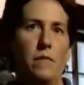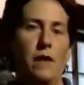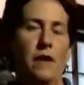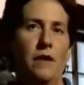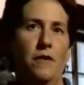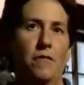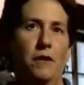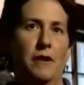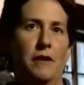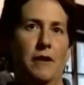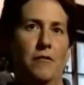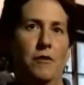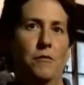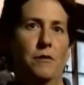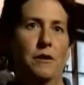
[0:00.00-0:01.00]
And you figure
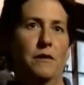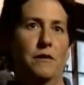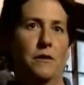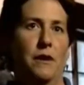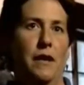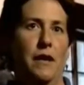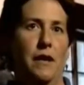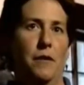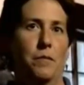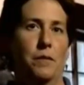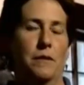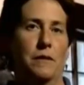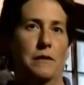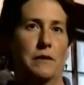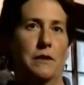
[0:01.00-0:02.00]
every one of those
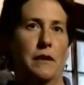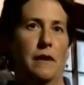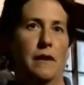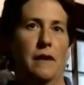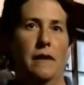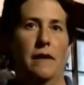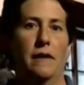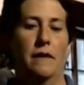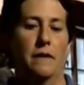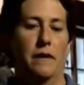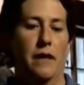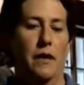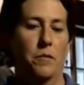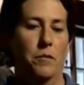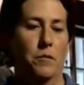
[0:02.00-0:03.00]
caterpillars is
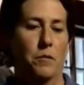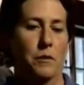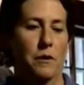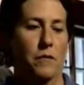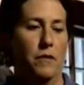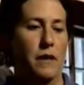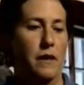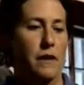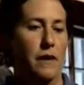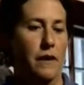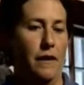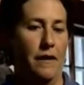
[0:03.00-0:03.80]
capable of eating